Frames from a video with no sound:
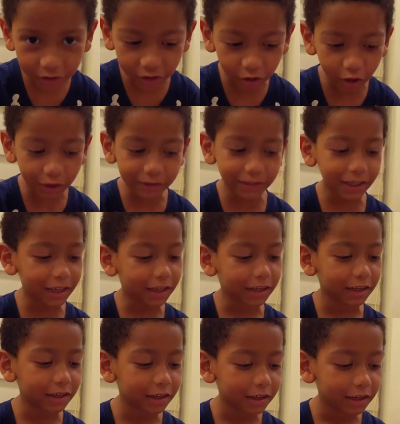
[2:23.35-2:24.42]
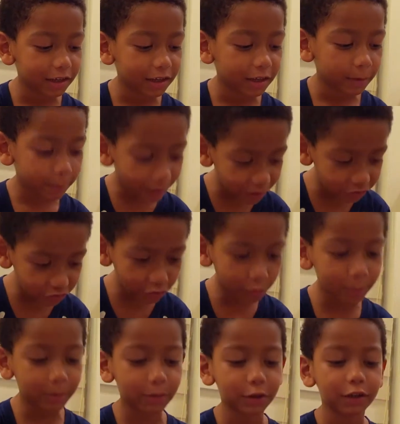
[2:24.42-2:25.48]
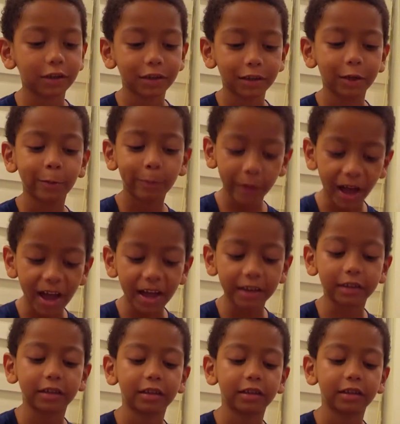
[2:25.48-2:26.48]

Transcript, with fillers: closet, bedroom, bed.